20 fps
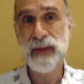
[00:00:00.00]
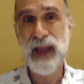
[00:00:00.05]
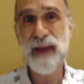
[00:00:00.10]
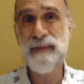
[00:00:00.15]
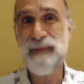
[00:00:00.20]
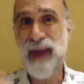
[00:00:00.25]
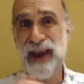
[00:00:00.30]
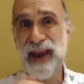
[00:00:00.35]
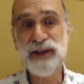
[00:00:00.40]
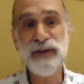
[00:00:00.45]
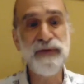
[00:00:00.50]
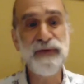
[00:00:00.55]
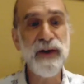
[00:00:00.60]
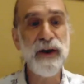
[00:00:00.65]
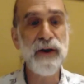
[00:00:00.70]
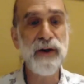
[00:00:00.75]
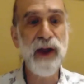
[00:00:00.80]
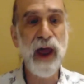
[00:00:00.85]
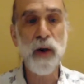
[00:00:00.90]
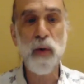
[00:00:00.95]
And banks
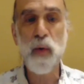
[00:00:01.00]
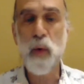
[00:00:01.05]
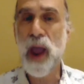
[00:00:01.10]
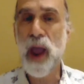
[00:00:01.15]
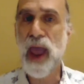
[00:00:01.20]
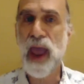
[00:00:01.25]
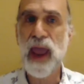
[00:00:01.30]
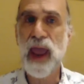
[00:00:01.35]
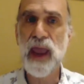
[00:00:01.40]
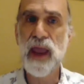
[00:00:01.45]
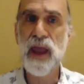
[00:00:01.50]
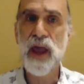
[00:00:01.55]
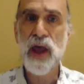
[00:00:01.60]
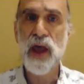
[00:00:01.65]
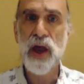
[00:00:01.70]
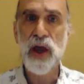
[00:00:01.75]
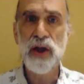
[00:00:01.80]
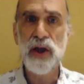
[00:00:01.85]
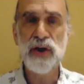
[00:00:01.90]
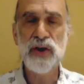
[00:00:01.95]
figured out a way
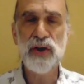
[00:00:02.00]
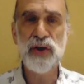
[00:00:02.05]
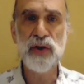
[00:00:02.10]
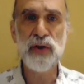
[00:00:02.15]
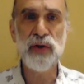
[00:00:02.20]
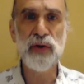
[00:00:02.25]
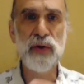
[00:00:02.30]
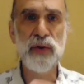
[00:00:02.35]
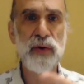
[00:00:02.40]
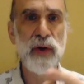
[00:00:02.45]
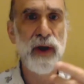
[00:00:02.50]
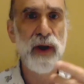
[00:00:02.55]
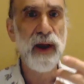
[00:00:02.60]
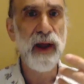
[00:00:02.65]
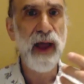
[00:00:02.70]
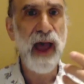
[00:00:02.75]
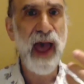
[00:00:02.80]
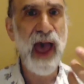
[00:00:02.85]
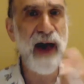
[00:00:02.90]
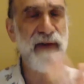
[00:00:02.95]
to
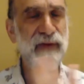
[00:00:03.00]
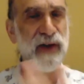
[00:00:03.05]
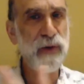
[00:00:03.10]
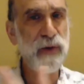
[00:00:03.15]
have a,